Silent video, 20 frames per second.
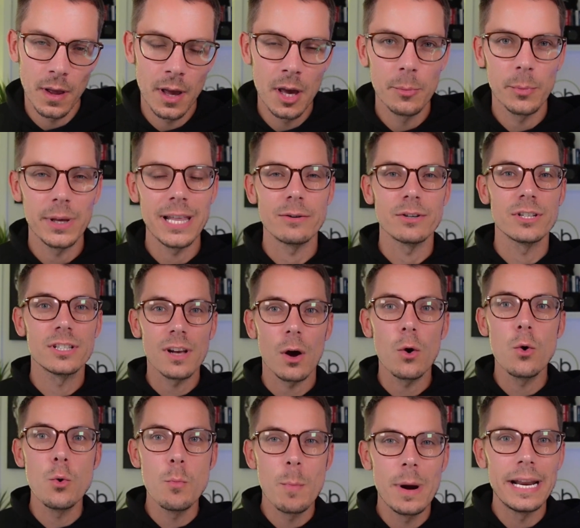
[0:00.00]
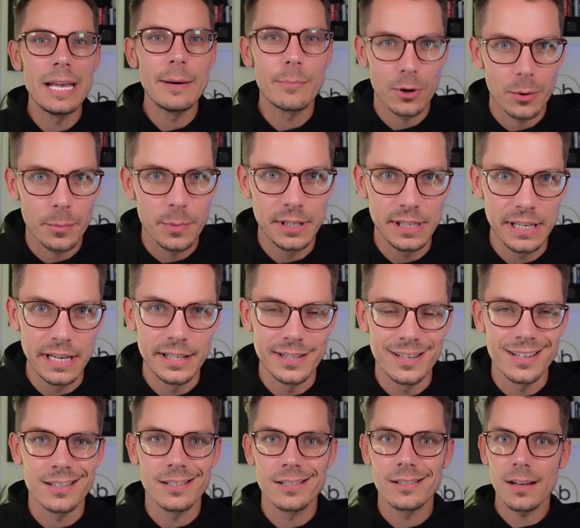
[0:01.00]
But there are so many properties that are
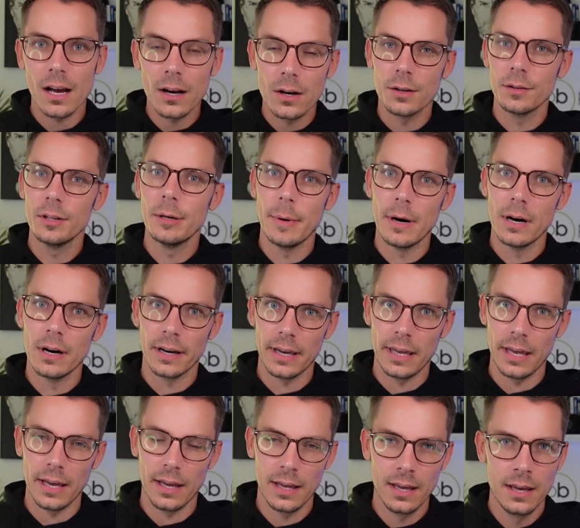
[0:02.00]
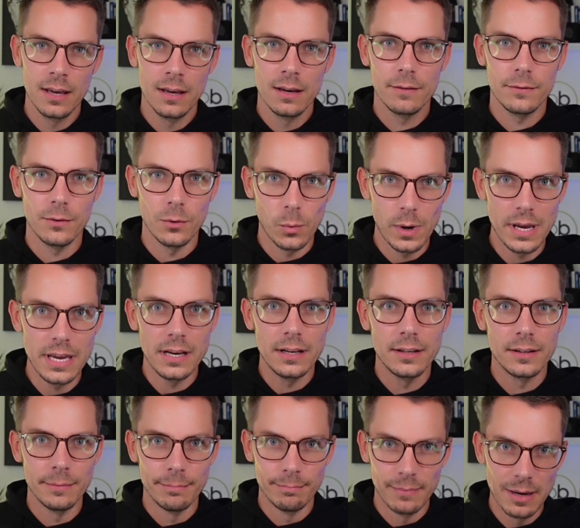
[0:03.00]
stuck on the market for weeks
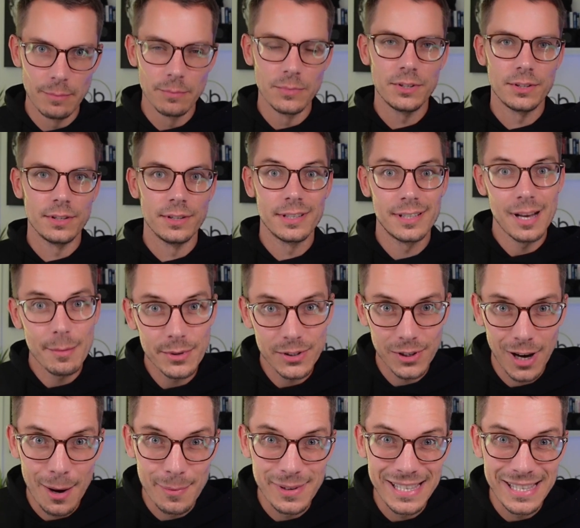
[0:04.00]
and months and sometimes